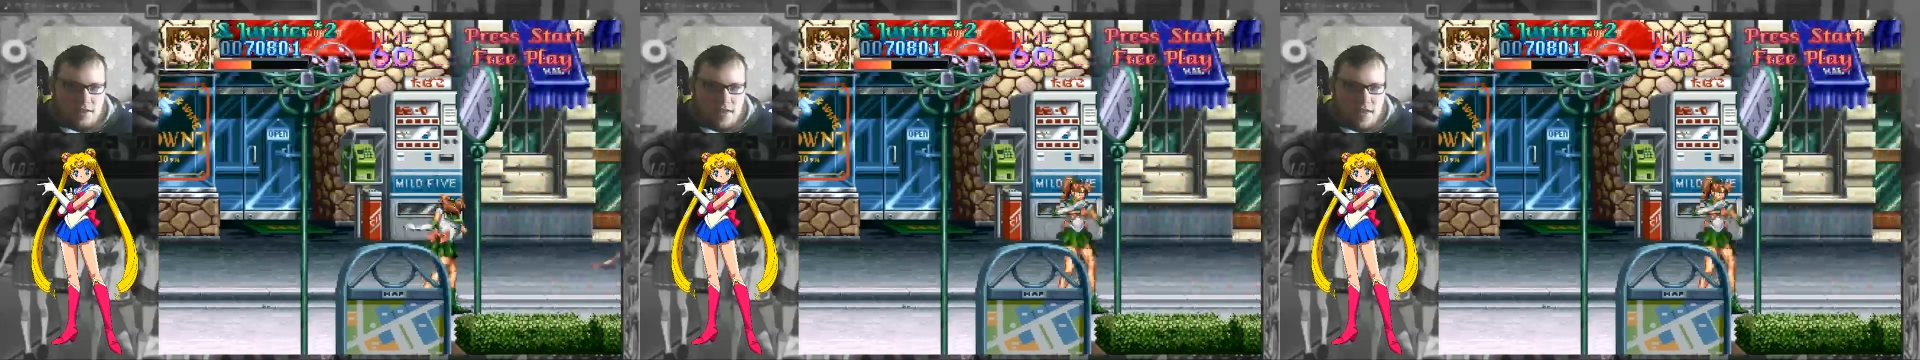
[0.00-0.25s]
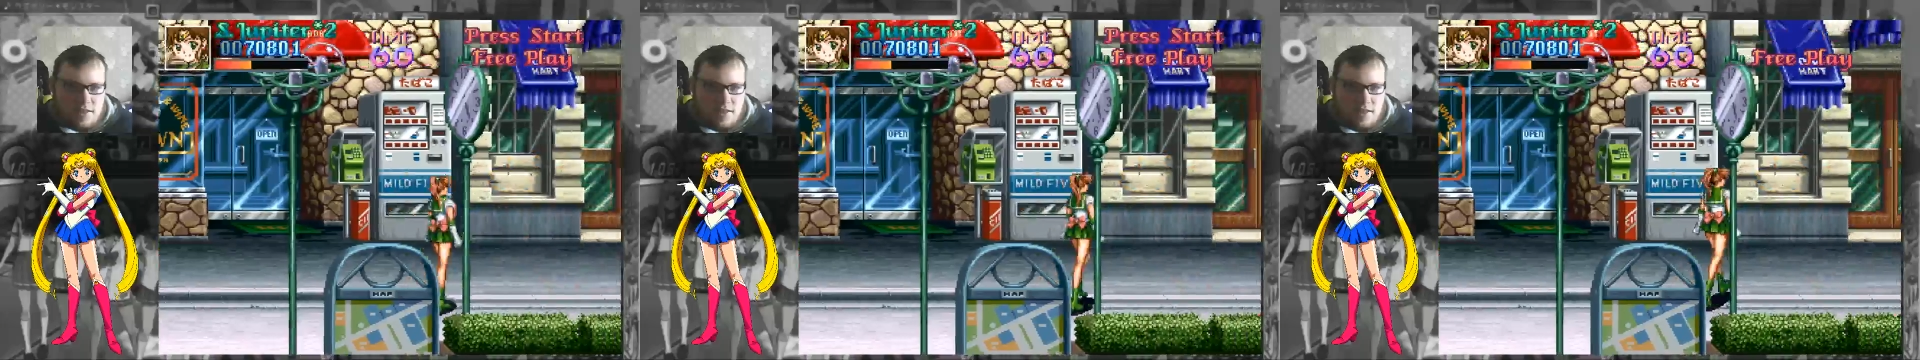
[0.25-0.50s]

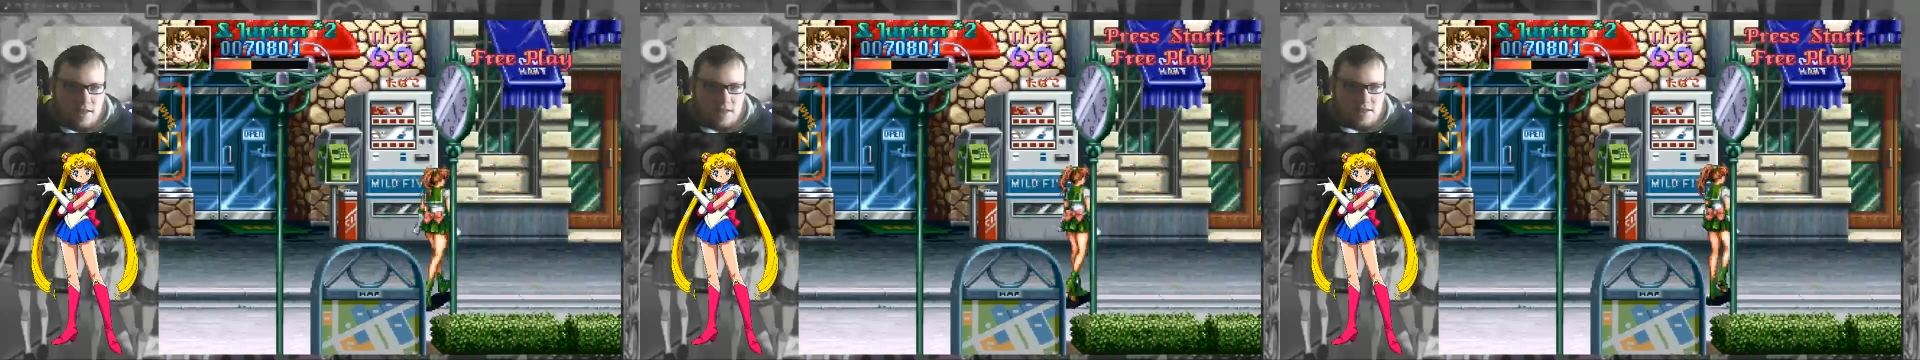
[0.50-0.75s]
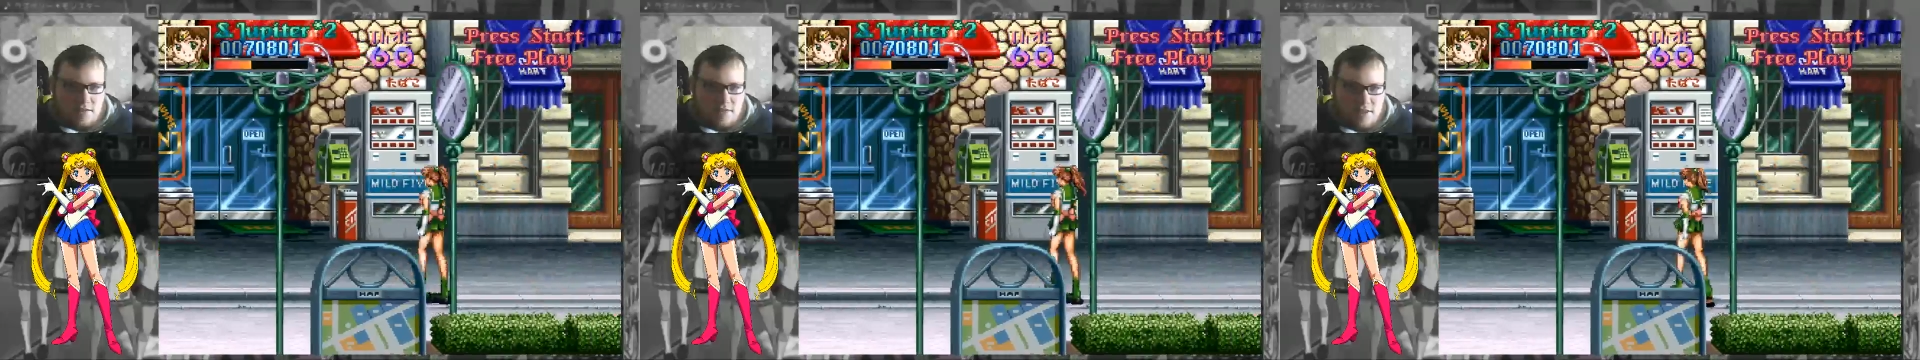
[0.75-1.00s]
says
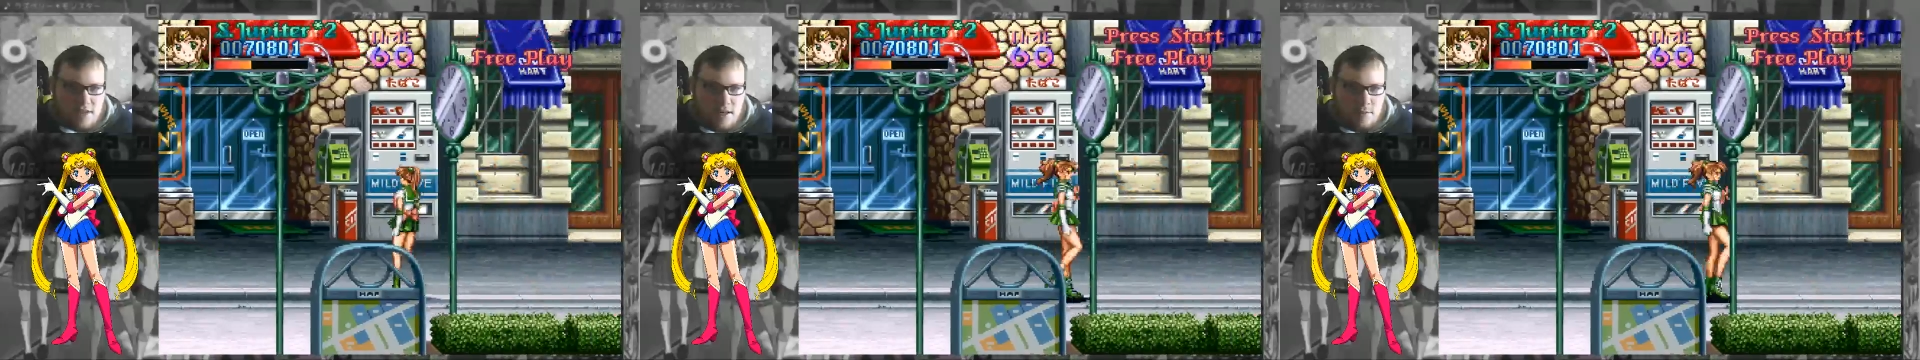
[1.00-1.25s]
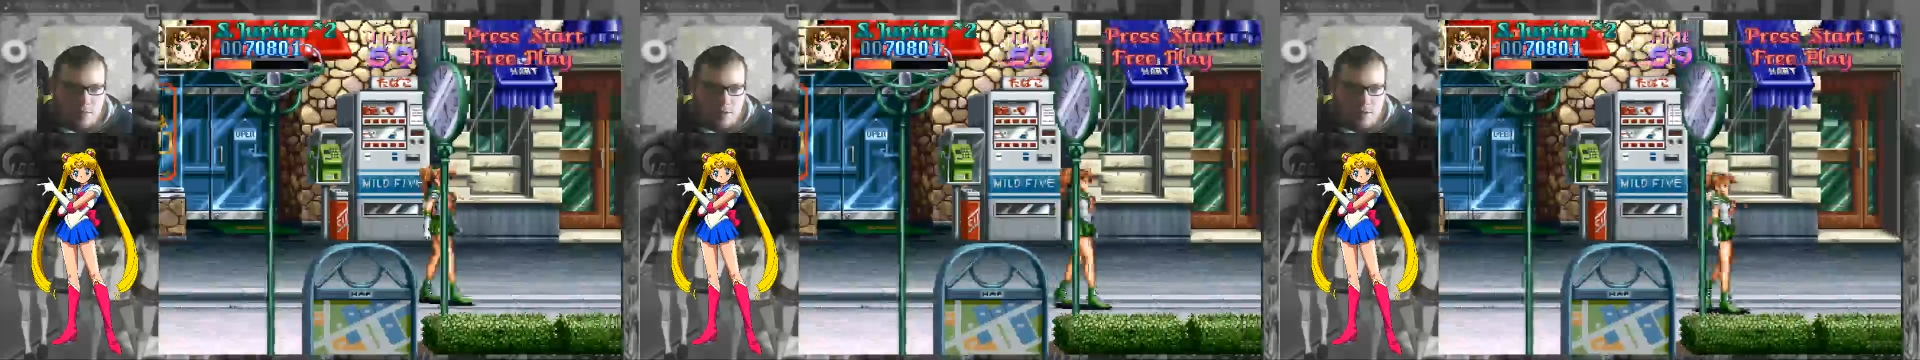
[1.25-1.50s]
list of
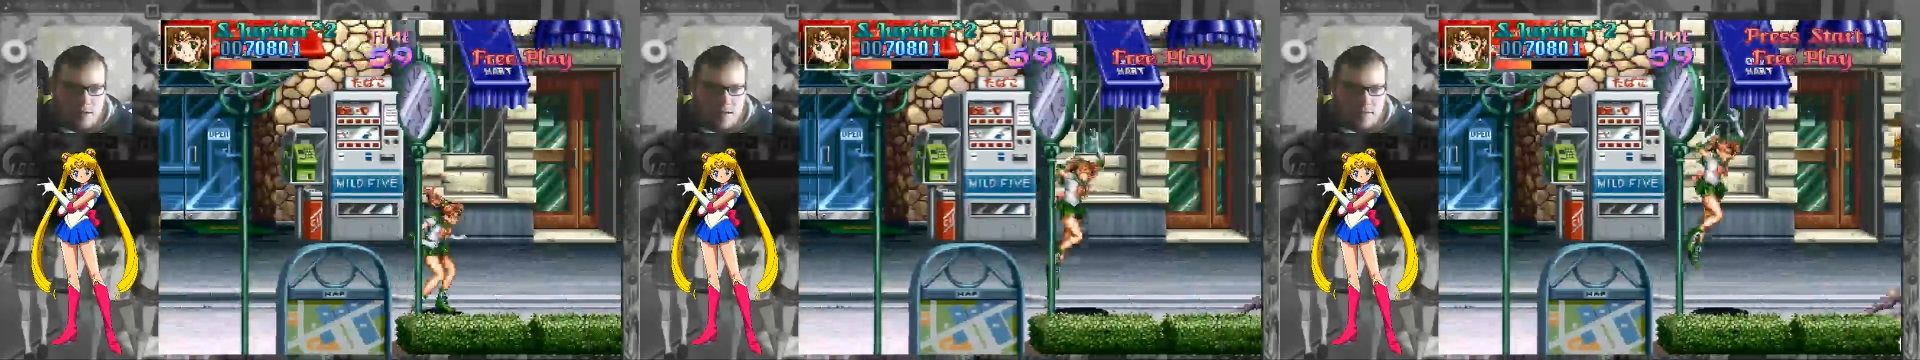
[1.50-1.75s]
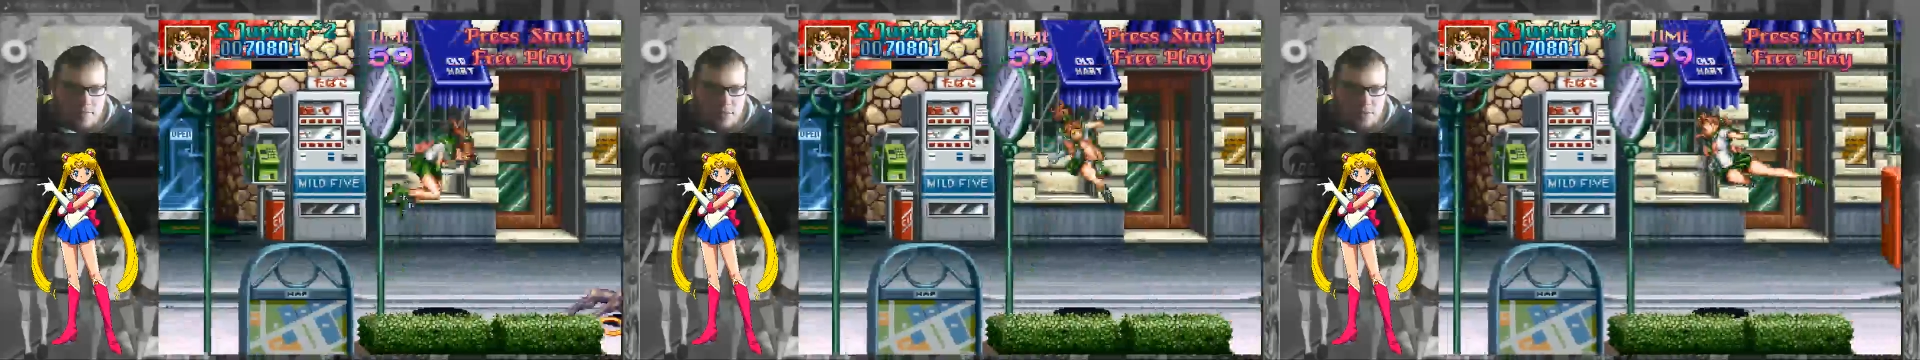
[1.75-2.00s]
Sailor Moon games,